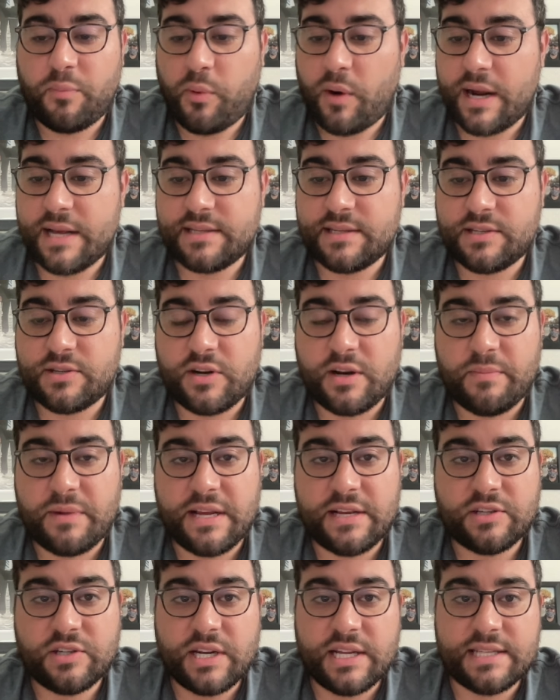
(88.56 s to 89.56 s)
price
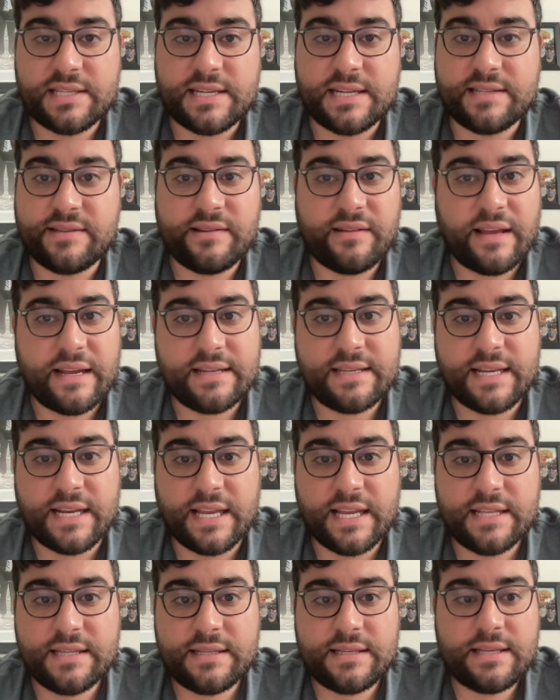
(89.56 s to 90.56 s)
discrimination is Disneyland
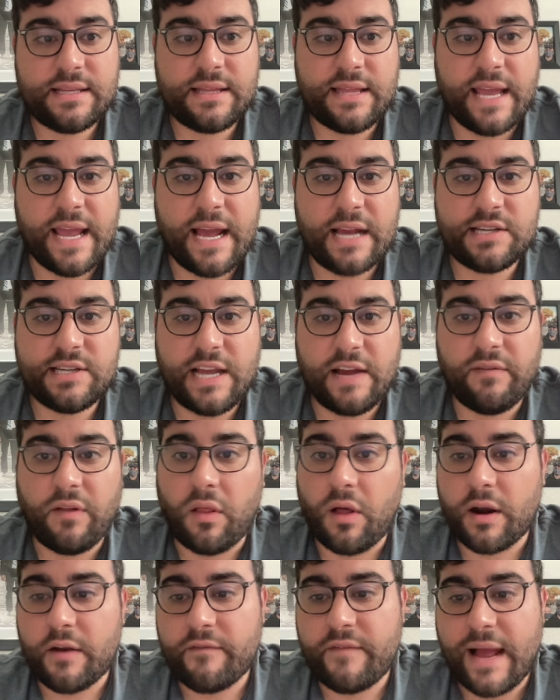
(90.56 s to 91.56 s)
tickets. They actually have a
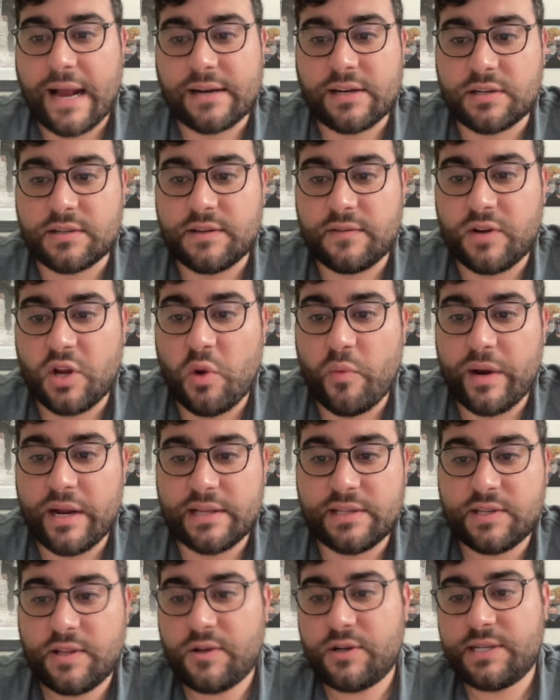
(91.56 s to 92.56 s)
lot of factors of going
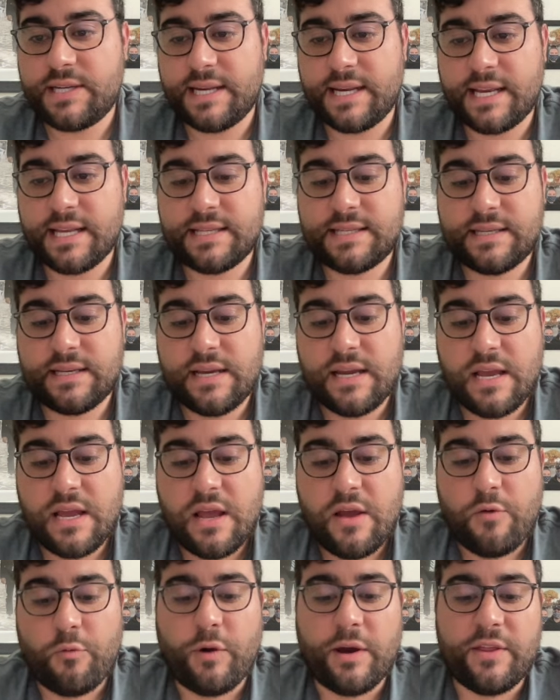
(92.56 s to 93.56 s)
into their tickets,
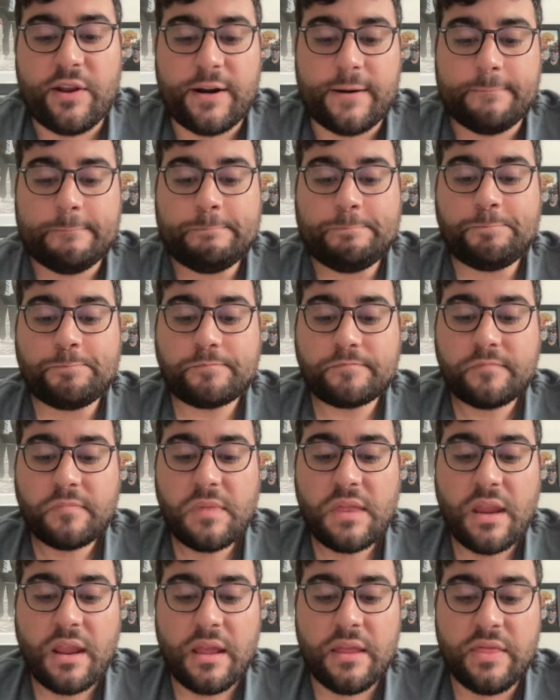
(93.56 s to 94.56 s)
whether
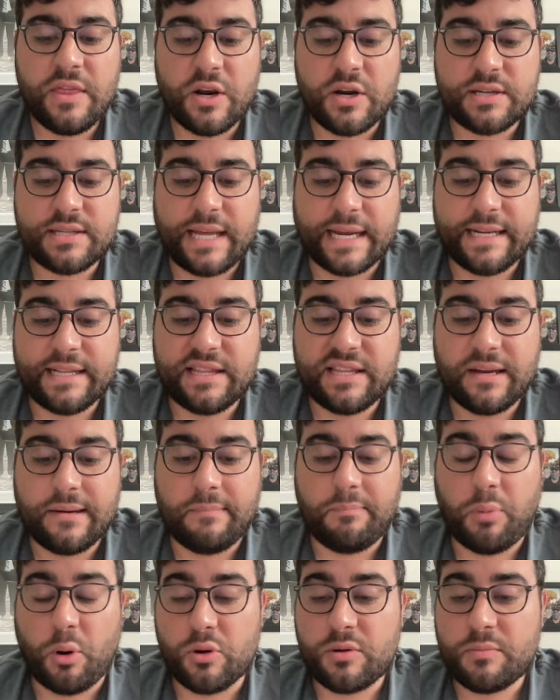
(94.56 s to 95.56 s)
there's like the
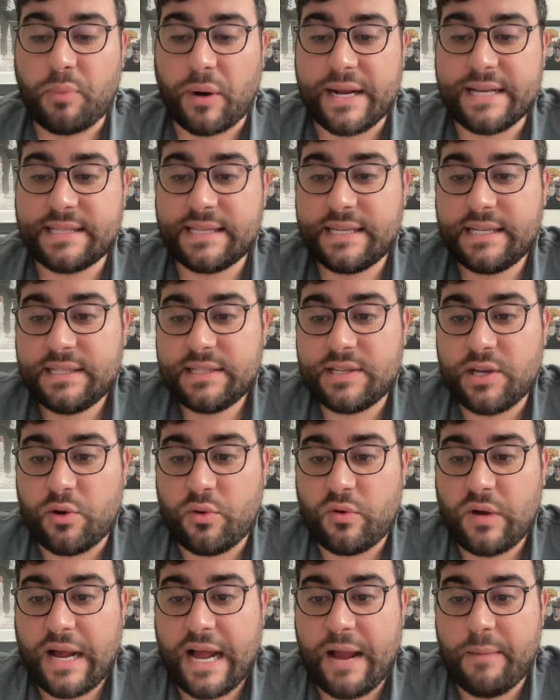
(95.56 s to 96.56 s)
bulk pricing,
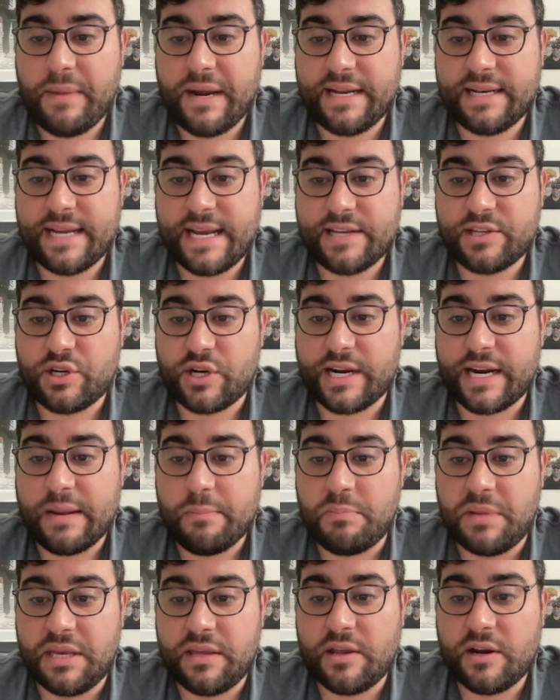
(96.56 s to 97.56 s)
so how many days you're going
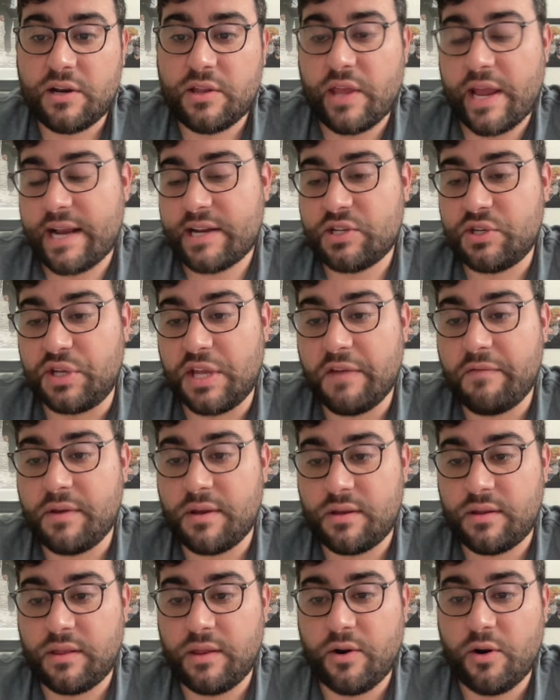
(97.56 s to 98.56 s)
to be there. They actually give
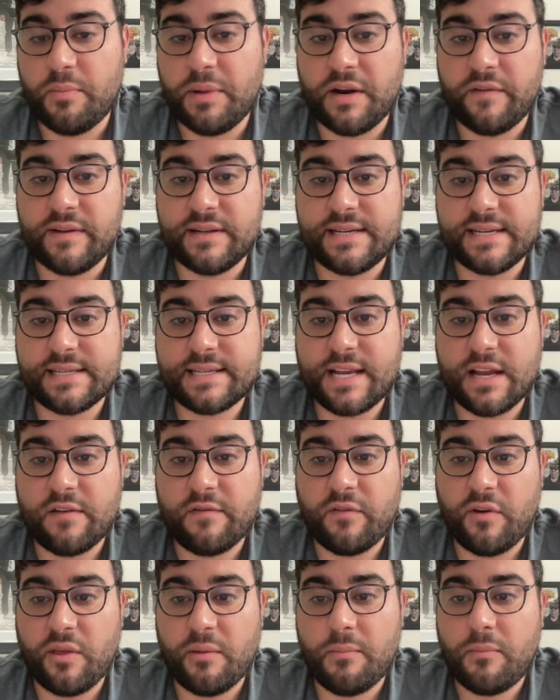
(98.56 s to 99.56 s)
you a little bit of a discount
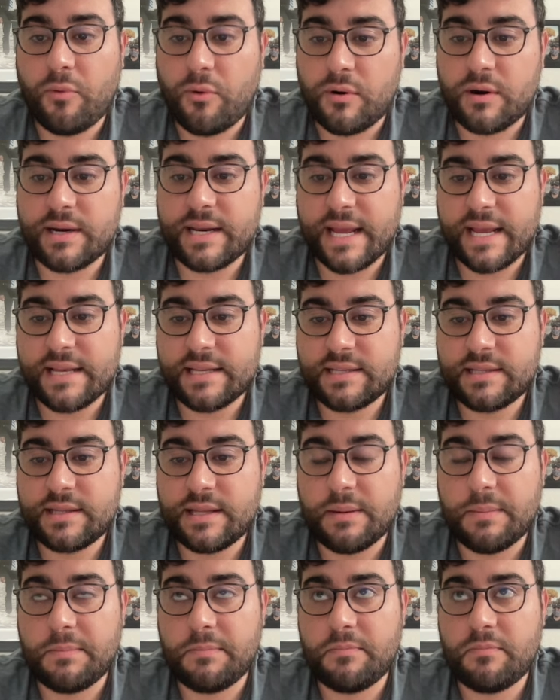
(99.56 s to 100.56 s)
for the more days,
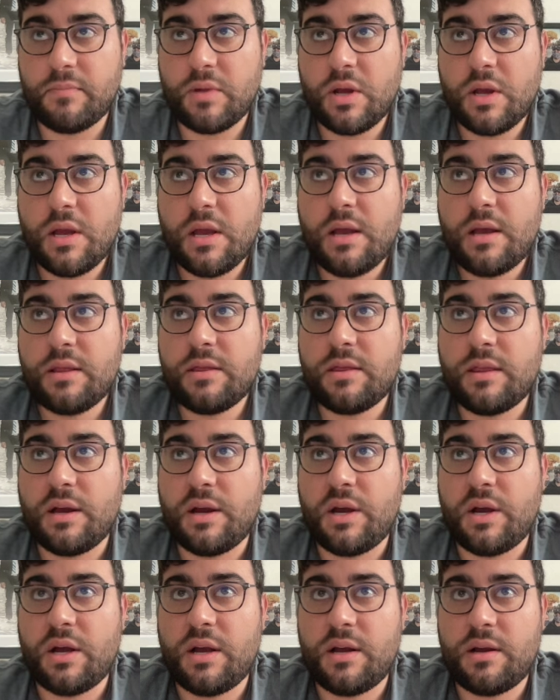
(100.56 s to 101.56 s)

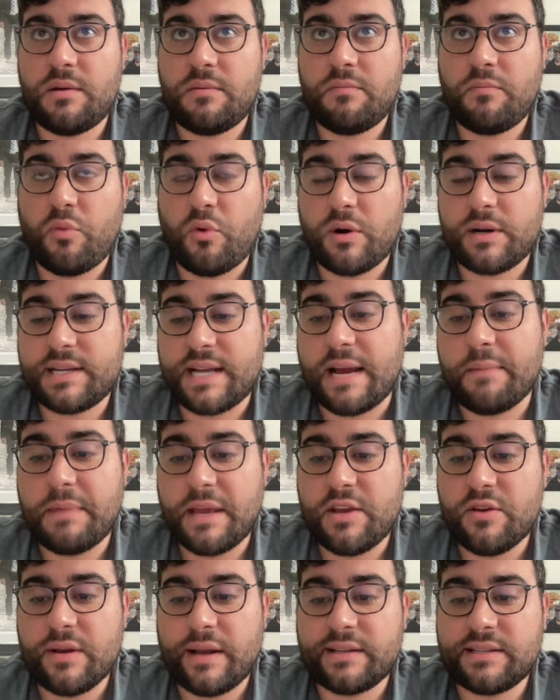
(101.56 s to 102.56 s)
the more time
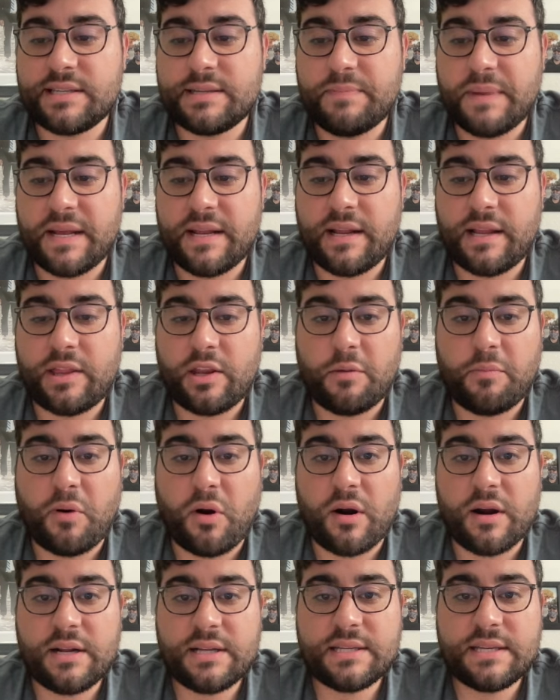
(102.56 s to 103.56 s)
that you actually spend at their
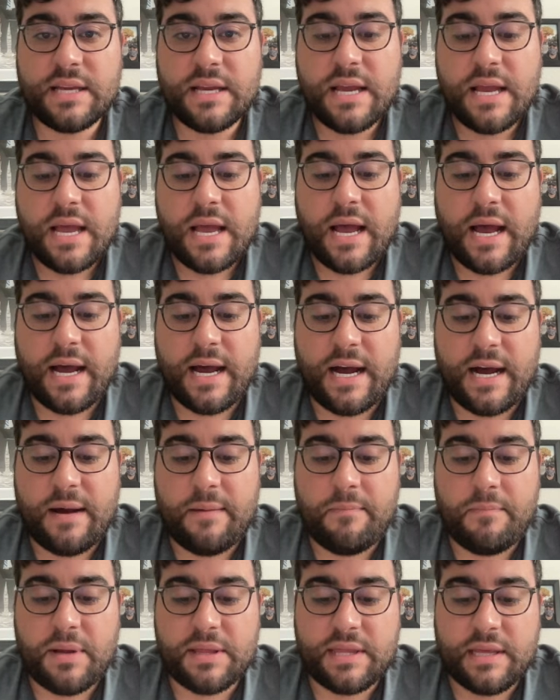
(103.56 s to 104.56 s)
parks.
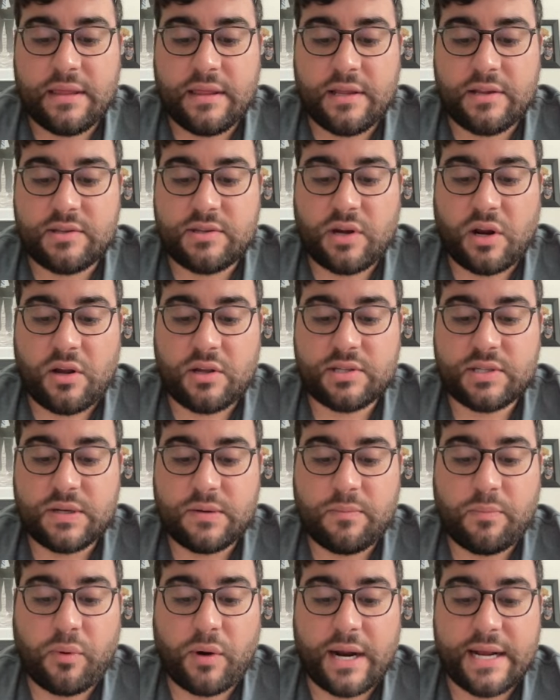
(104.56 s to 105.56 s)
But then there's also
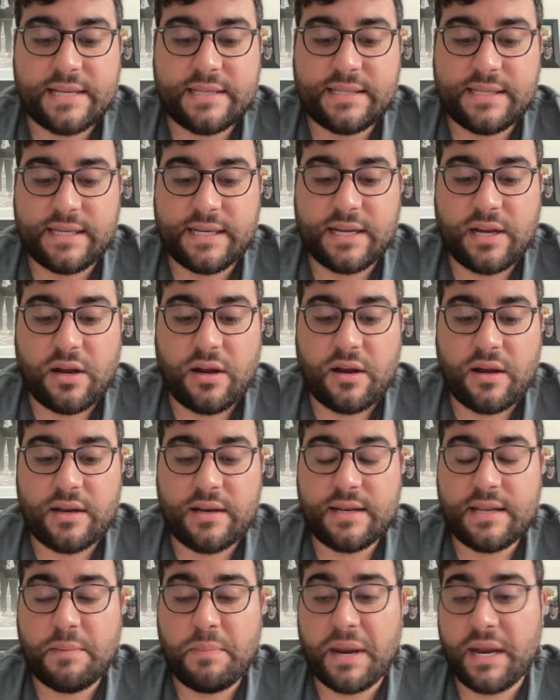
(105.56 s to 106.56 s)
pricing
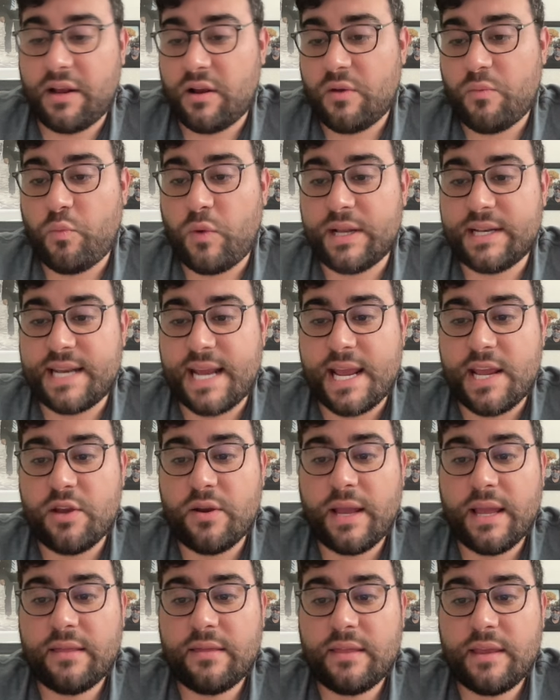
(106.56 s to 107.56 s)
on depending on what day you
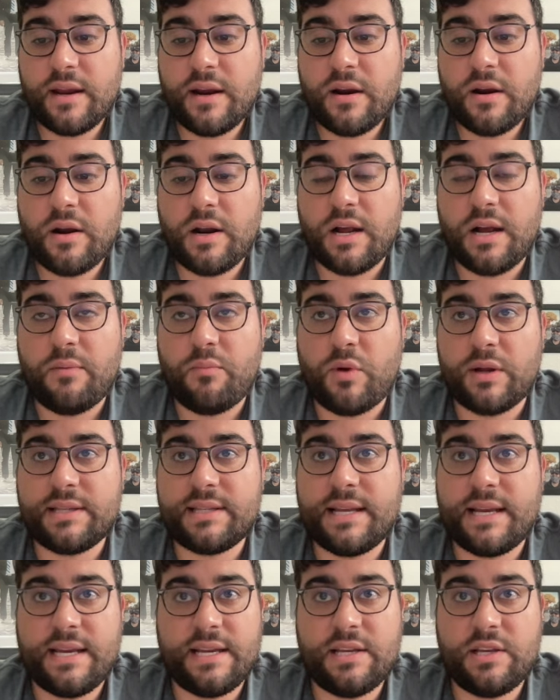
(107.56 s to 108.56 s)
get there, what
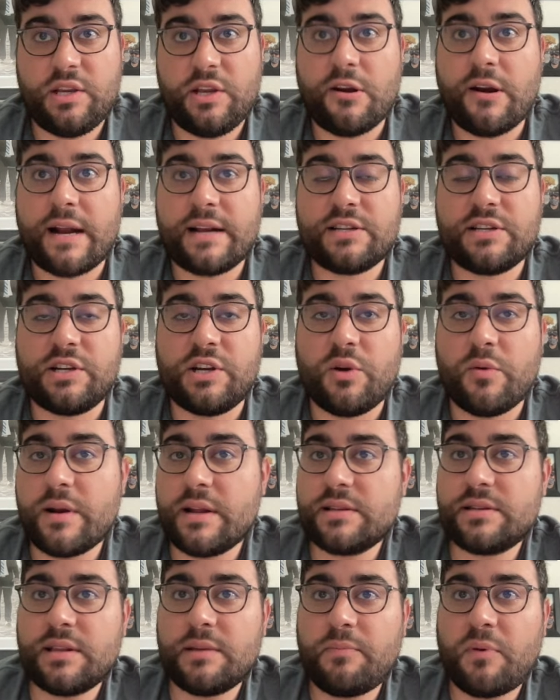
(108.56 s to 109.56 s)
day you're actually going
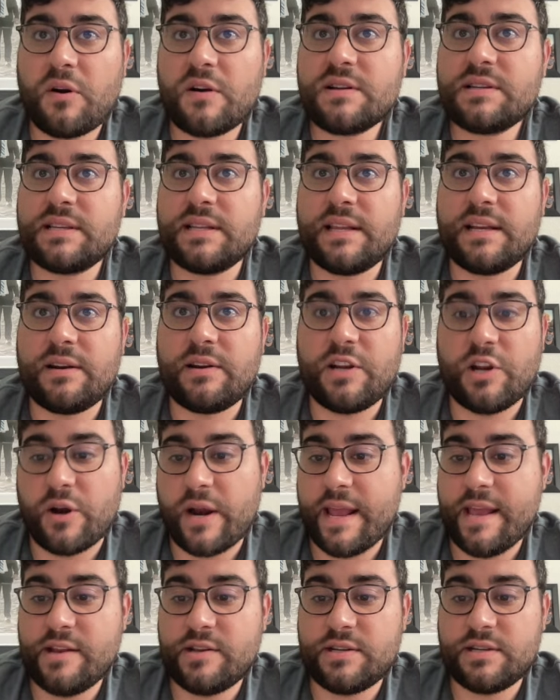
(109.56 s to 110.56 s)
into the parks, and then your
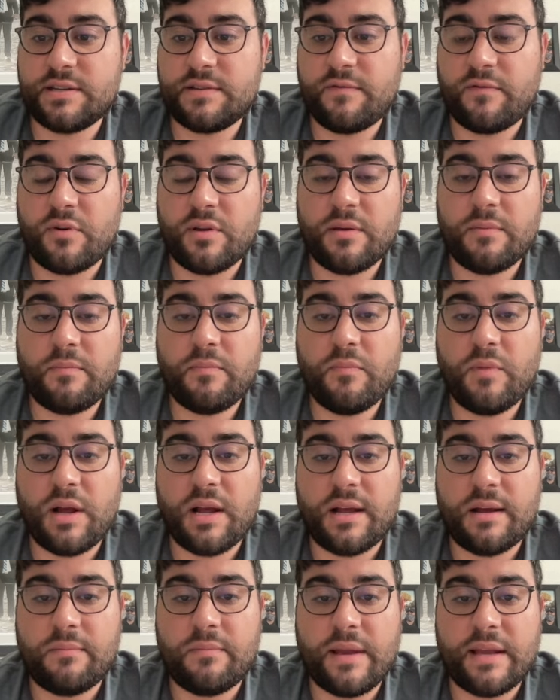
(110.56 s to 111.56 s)
ages for the
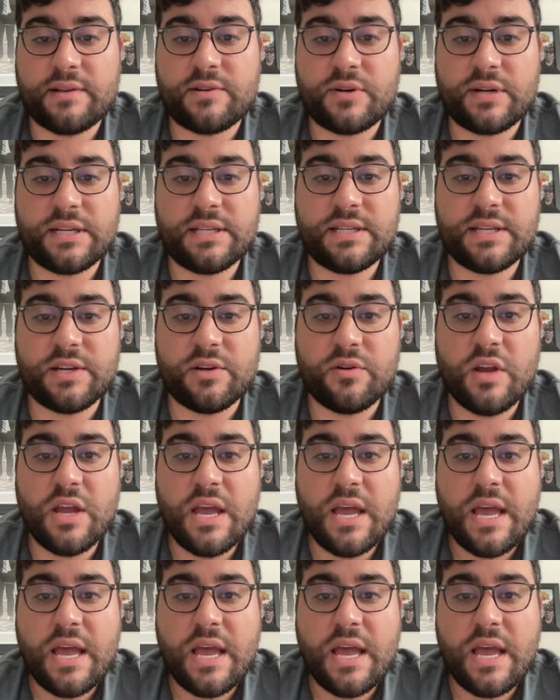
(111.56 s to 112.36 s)
entering too.